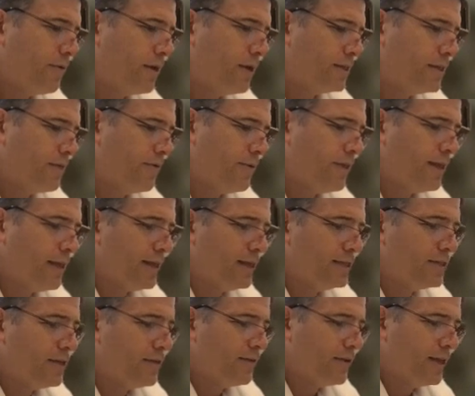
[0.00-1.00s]
Whereas everything
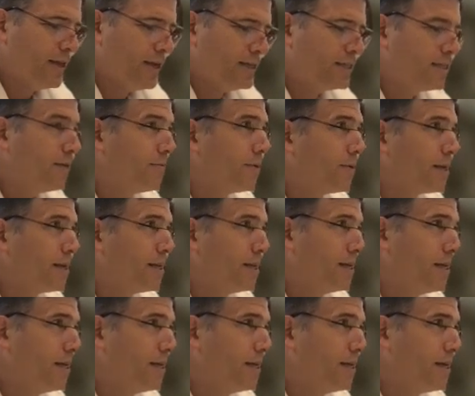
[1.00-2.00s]
else over here is
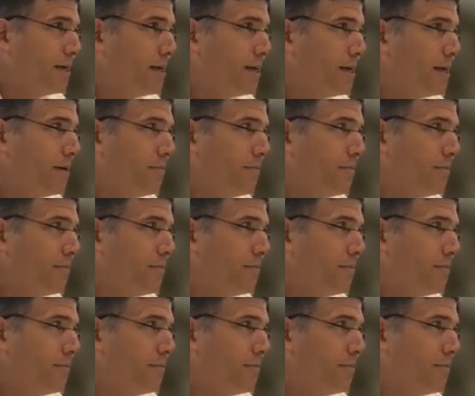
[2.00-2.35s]
typically